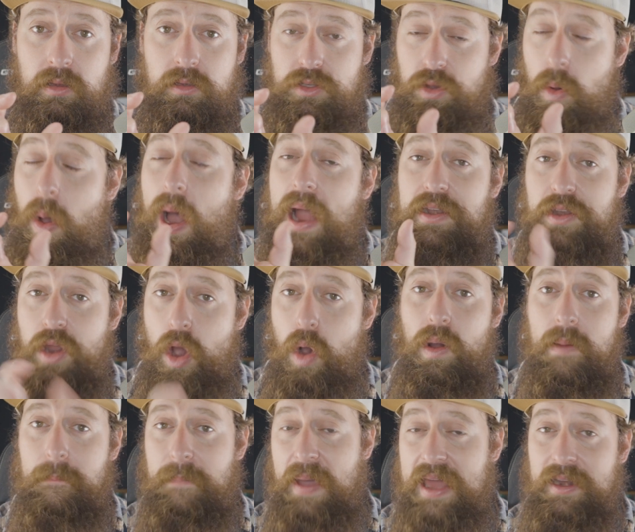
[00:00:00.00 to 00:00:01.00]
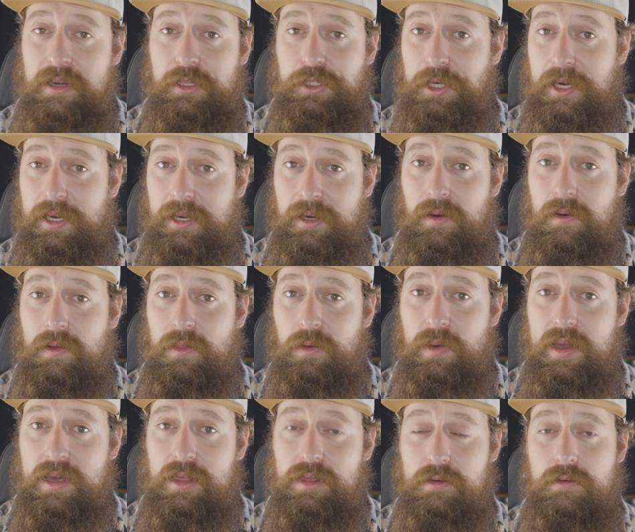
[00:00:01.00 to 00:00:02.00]
So I know it penetrated all the
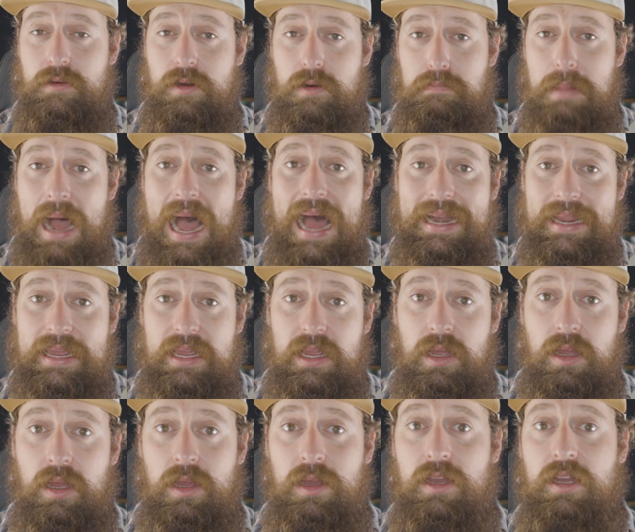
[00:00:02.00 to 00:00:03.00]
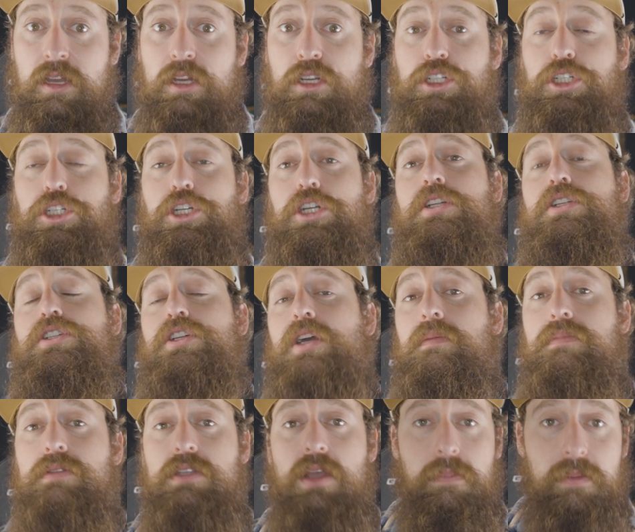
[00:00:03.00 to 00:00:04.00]
way through her body. She
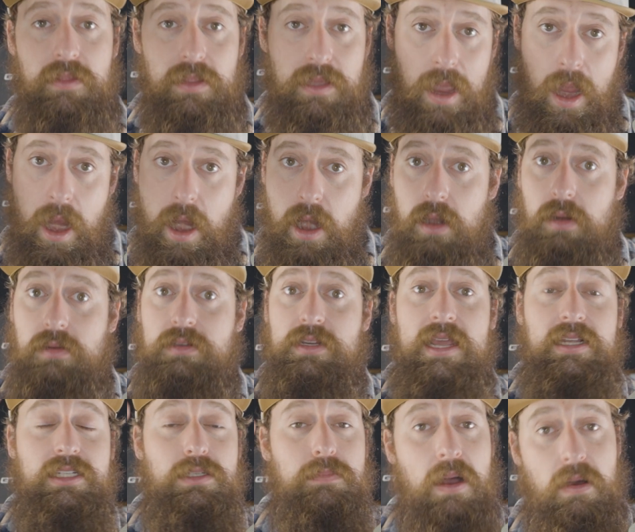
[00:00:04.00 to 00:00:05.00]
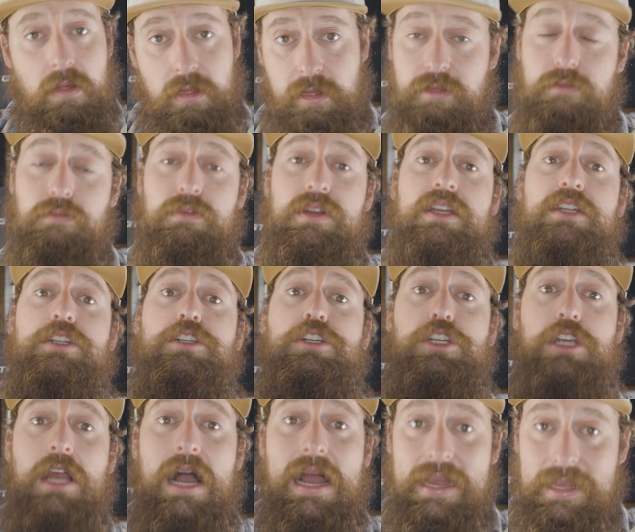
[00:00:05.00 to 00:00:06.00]
jumps up in the air, takes about 3
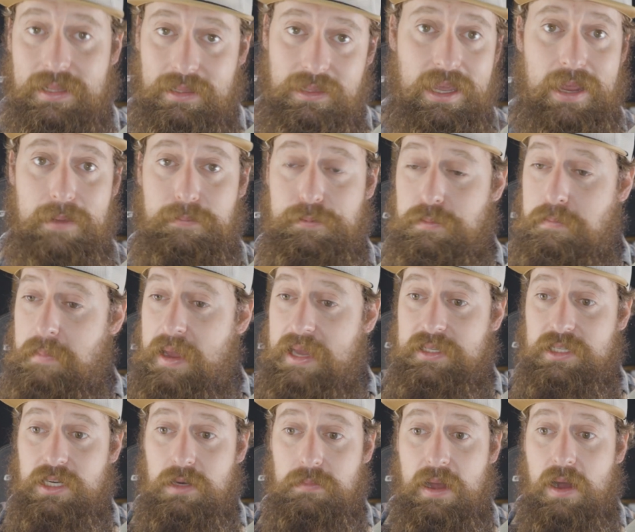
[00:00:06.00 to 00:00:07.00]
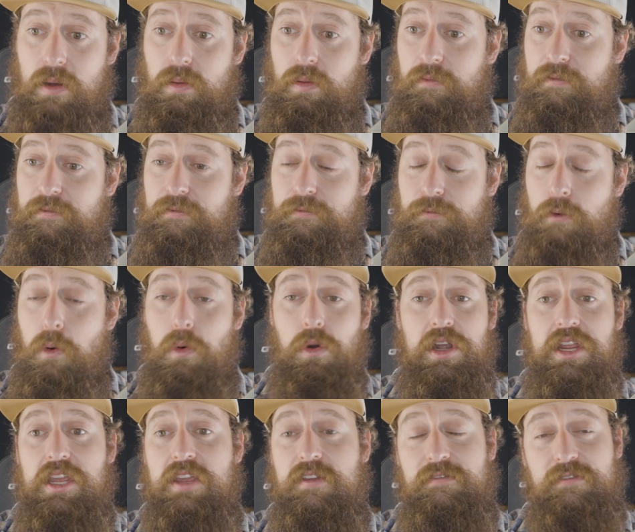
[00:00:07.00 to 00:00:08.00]
giant leaps, makes it about
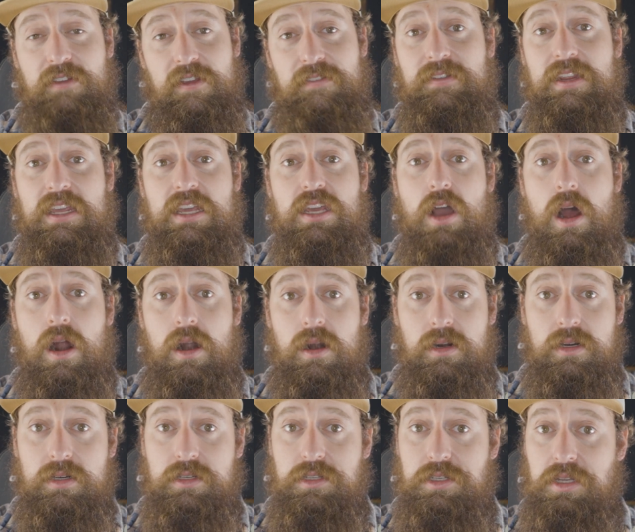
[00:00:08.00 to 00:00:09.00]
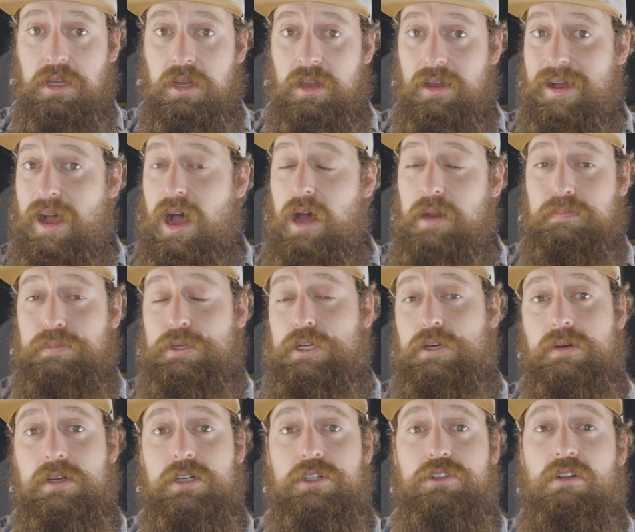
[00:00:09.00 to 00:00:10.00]
40, 50 yards on
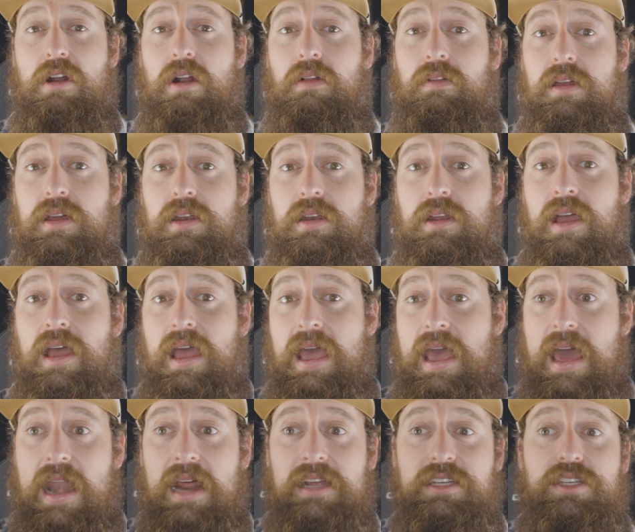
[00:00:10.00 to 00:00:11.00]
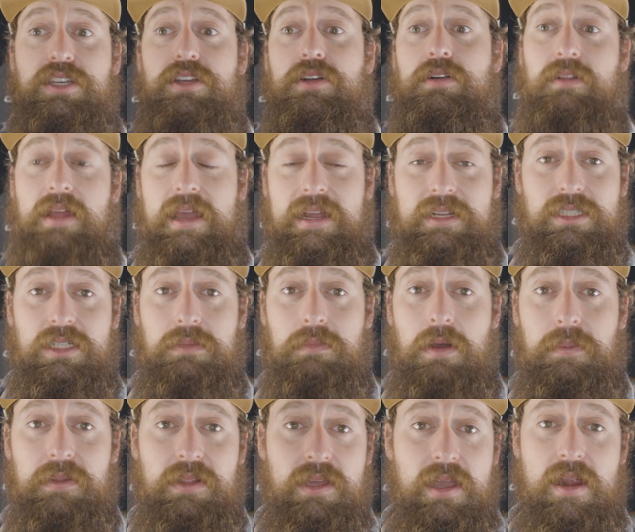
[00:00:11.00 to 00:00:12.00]
pure adrenaline. And I see her legs come
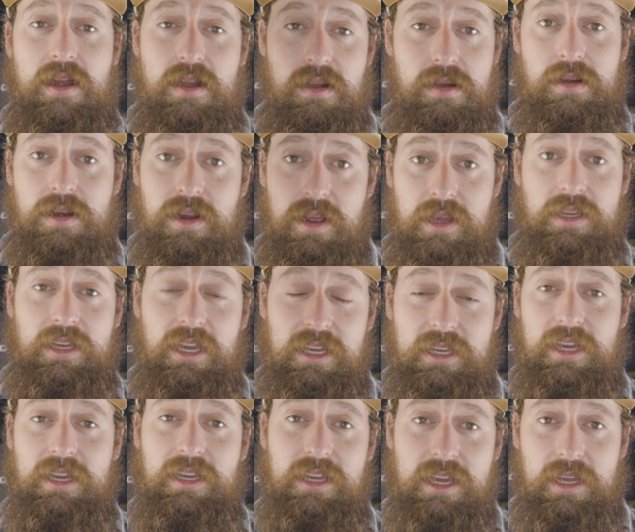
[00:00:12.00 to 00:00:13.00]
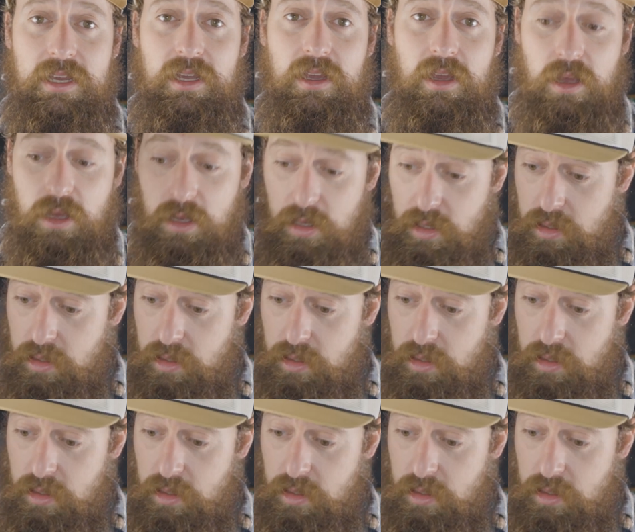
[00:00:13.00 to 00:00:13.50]
up in the air, kick, kick, kick.